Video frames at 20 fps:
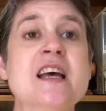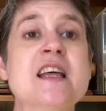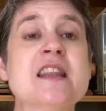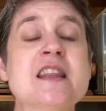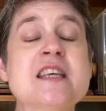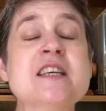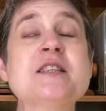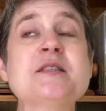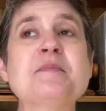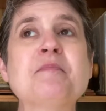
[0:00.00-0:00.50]

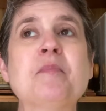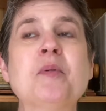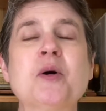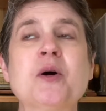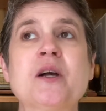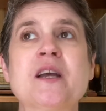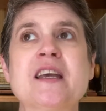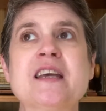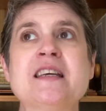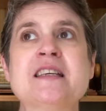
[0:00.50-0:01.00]
This
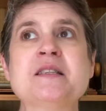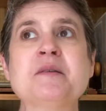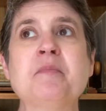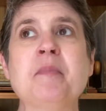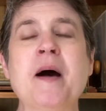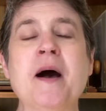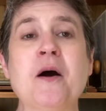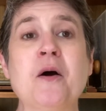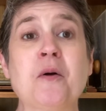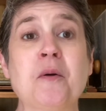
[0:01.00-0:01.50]
book is
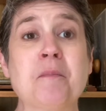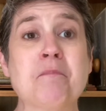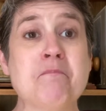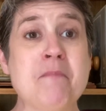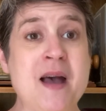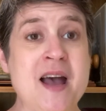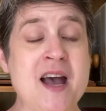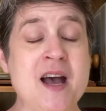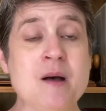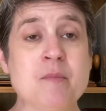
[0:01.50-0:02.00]
about
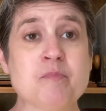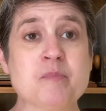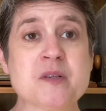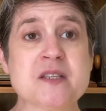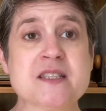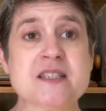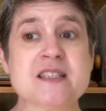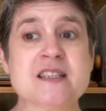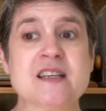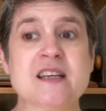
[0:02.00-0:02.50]

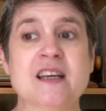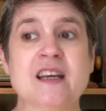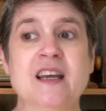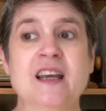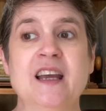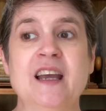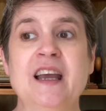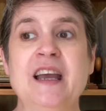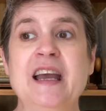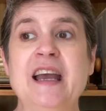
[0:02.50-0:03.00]
maps
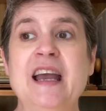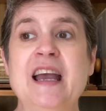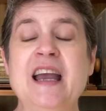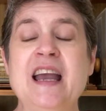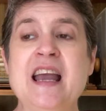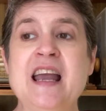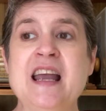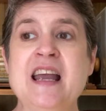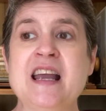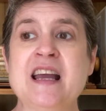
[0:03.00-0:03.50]

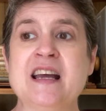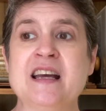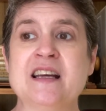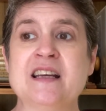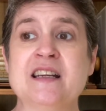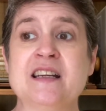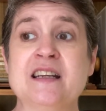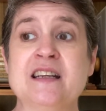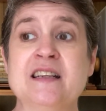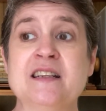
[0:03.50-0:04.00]

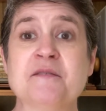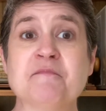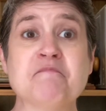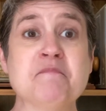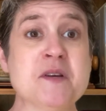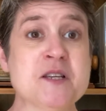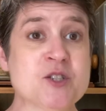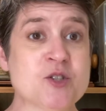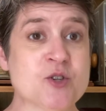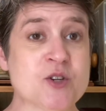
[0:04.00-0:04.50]
and
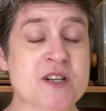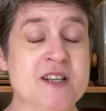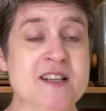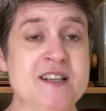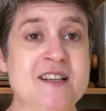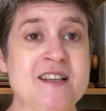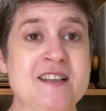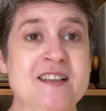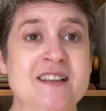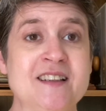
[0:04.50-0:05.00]

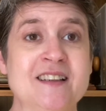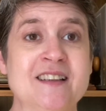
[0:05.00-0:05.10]
mystery